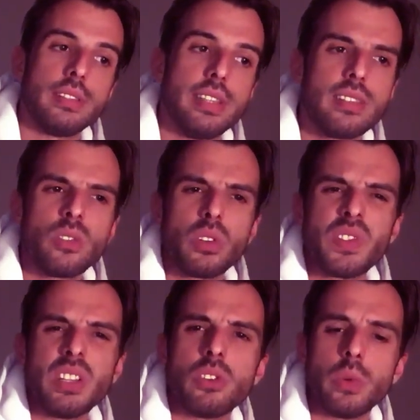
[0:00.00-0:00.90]
this sort of
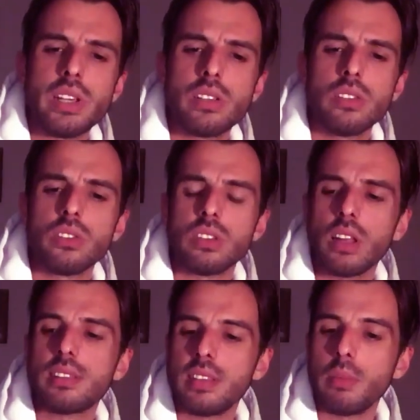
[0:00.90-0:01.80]
situation does
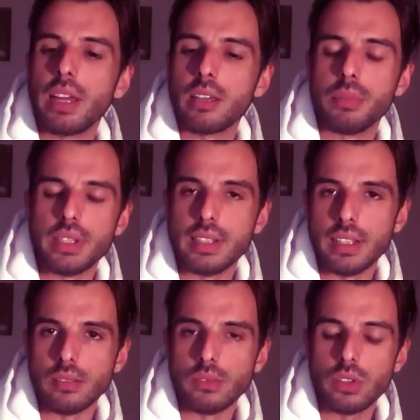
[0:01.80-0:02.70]
not seem like a big
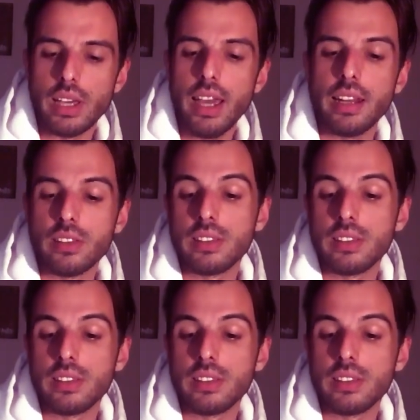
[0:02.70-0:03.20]
deal, okay? And